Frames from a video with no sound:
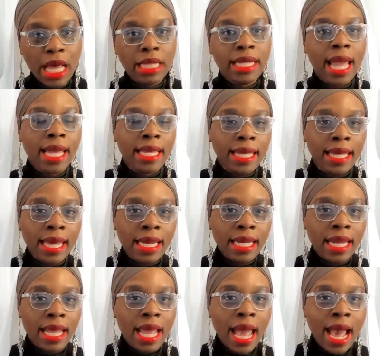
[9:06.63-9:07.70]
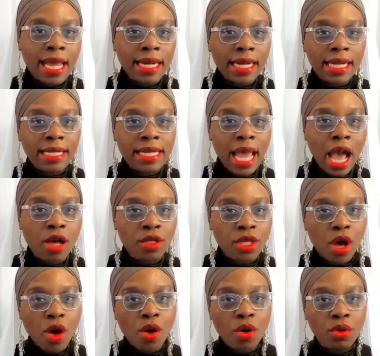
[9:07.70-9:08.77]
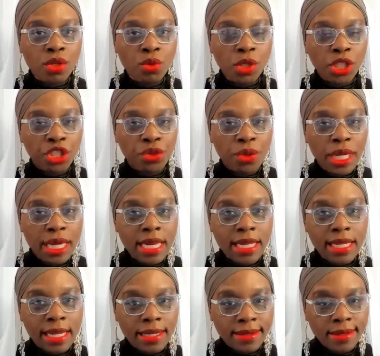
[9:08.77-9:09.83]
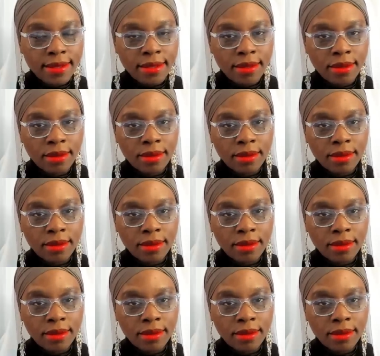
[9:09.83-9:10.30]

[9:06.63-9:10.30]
They getting it out of these households with you heathens.